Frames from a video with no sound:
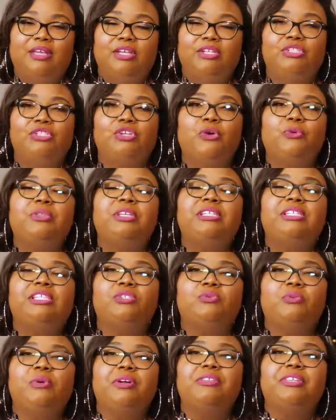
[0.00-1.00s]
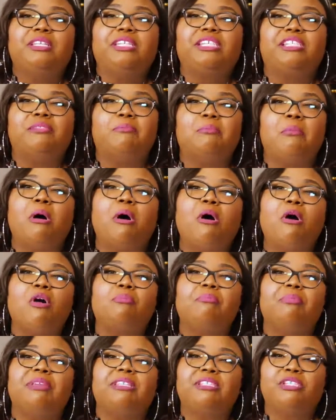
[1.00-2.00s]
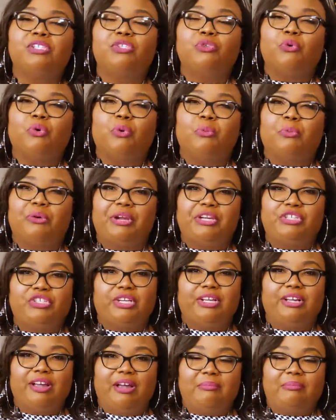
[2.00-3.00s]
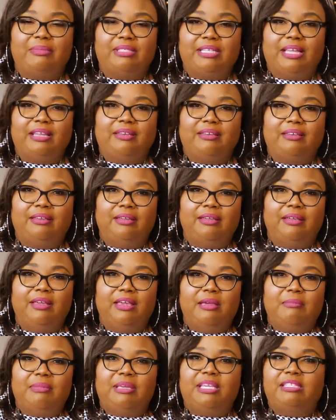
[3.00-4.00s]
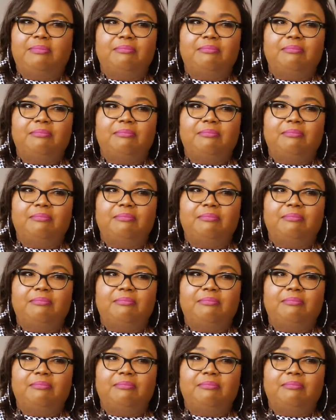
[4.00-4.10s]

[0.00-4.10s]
So this is where the small business corporation comes in, because